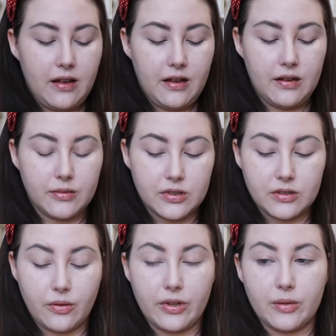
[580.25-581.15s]
And I'm
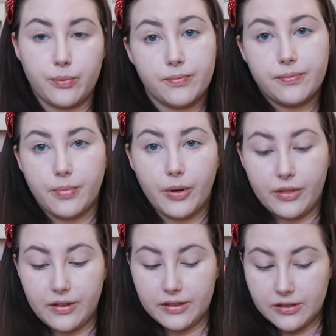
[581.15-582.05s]
just going to
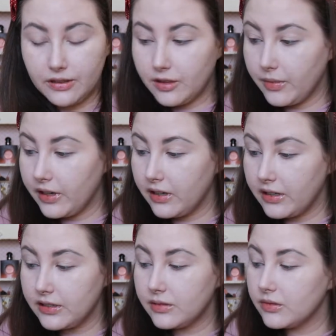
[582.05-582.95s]
put this under my
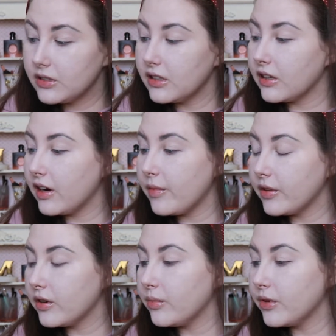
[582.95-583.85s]
eyes. I'm just going to grab a
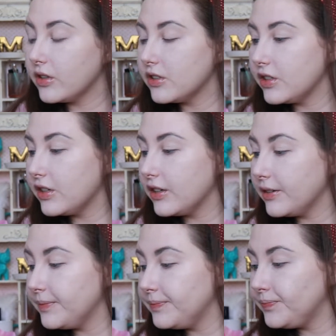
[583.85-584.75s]
little brush here.